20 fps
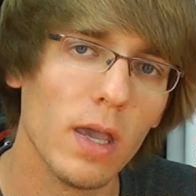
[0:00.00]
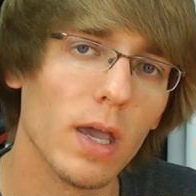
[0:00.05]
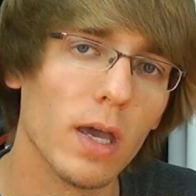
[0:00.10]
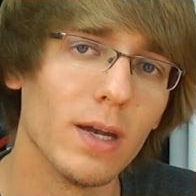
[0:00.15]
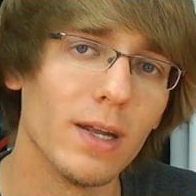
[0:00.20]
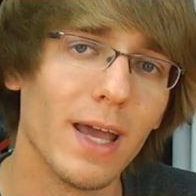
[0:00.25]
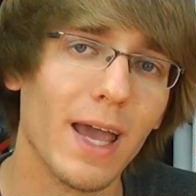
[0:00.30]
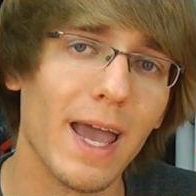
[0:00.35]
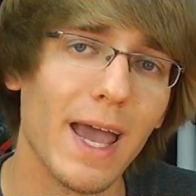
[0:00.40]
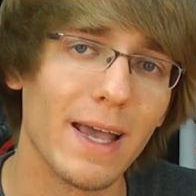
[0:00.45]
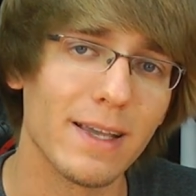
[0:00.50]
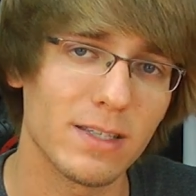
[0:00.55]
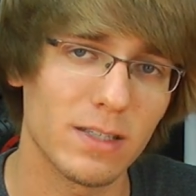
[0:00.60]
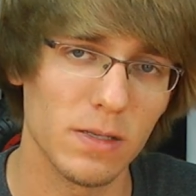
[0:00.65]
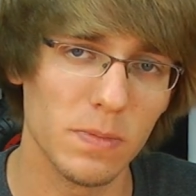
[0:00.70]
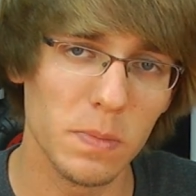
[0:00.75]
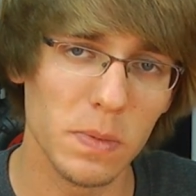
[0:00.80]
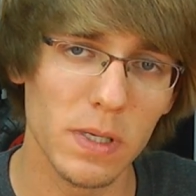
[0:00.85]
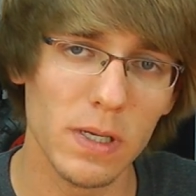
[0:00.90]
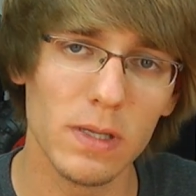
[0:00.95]
and it has
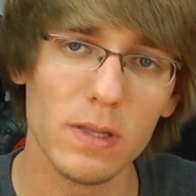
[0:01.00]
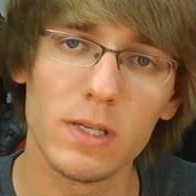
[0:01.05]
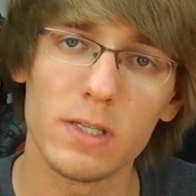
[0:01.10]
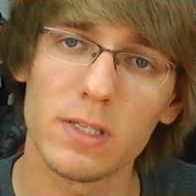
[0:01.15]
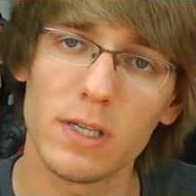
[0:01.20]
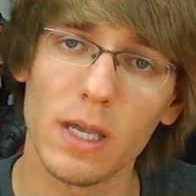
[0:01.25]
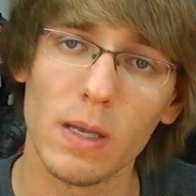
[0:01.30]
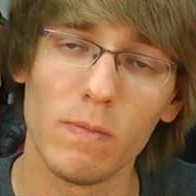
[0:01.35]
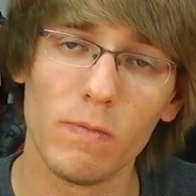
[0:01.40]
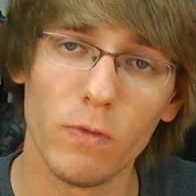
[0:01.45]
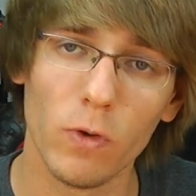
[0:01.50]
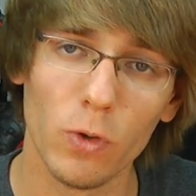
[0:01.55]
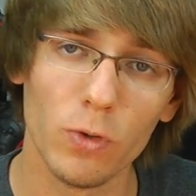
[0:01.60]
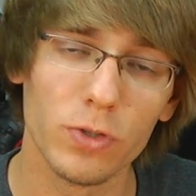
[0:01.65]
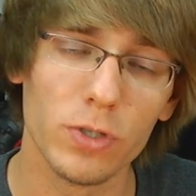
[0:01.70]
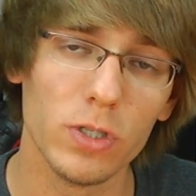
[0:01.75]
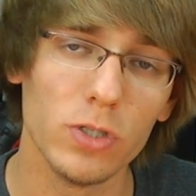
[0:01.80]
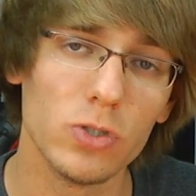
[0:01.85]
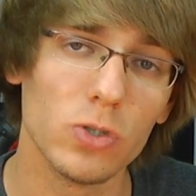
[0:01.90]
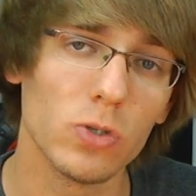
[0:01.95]
to be the same
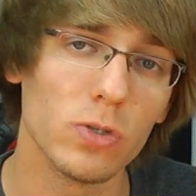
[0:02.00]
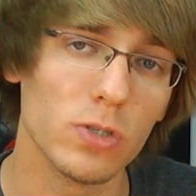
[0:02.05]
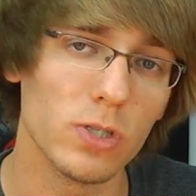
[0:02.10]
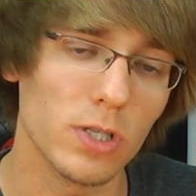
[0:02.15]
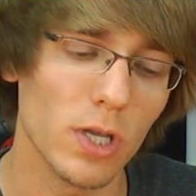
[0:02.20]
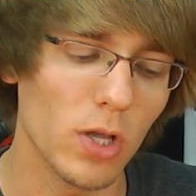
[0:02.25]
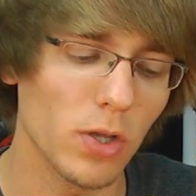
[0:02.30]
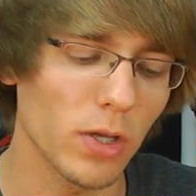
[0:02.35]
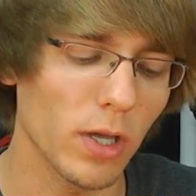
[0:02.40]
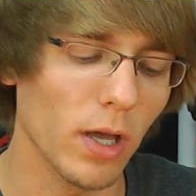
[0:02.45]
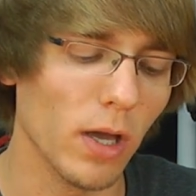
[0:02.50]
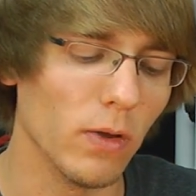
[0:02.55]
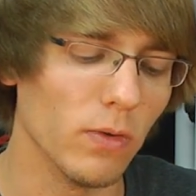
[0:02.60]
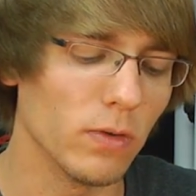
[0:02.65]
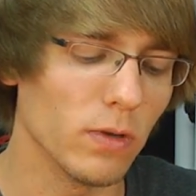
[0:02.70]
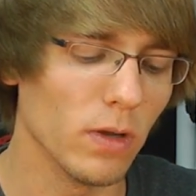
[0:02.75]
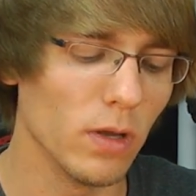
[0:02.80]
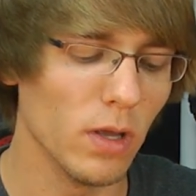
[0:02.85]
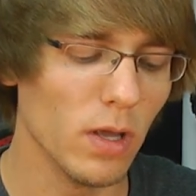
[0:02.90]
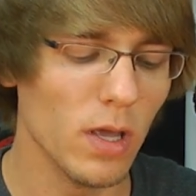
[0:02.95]
voltage or cell count.